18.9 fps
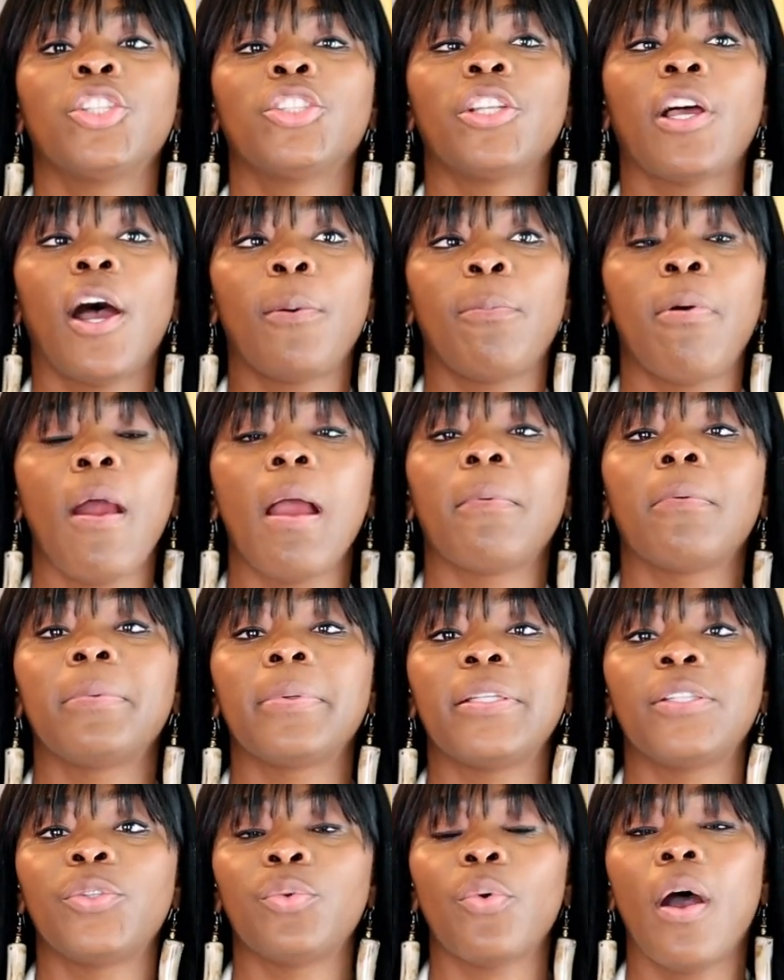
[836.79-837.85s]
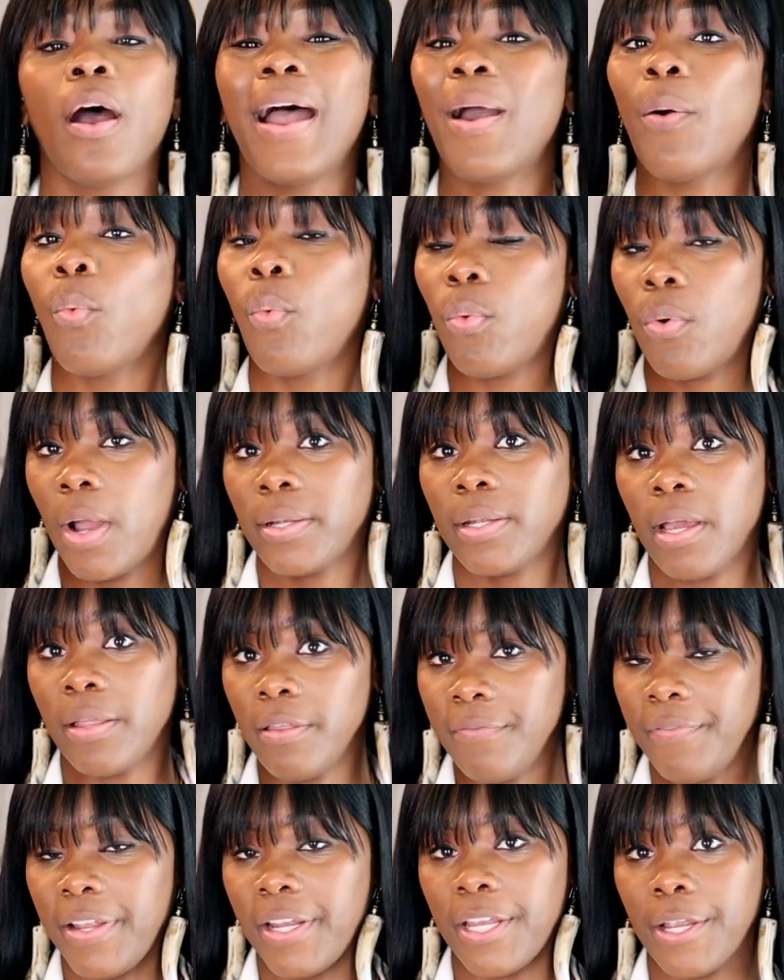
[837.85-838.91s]
So I'll probably do
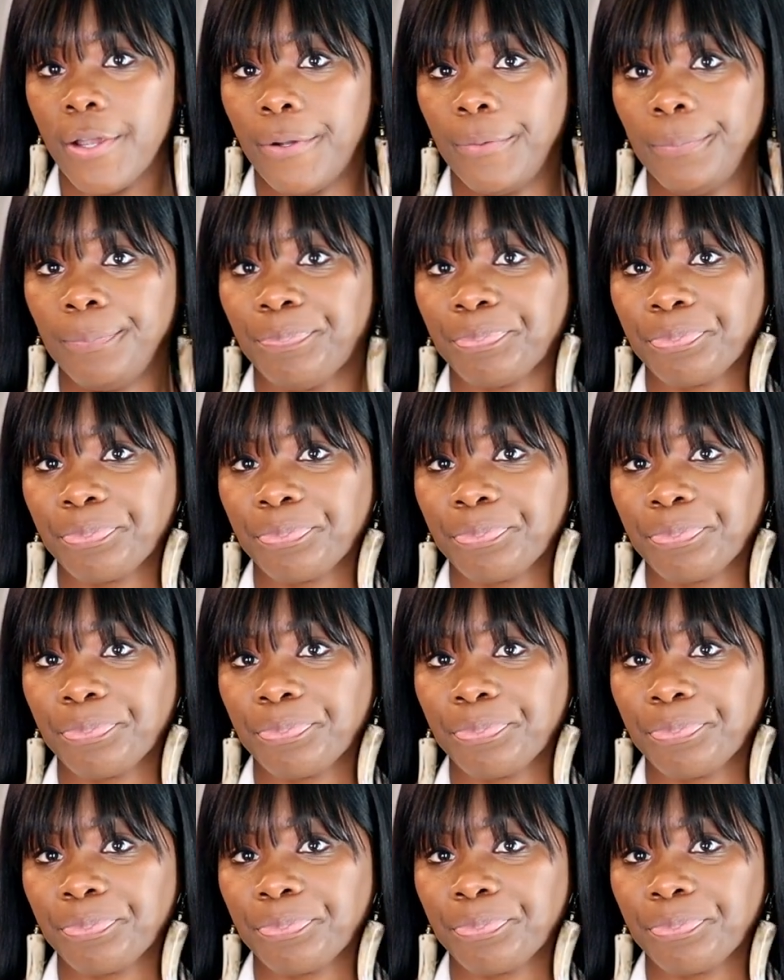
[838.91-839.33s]
another video.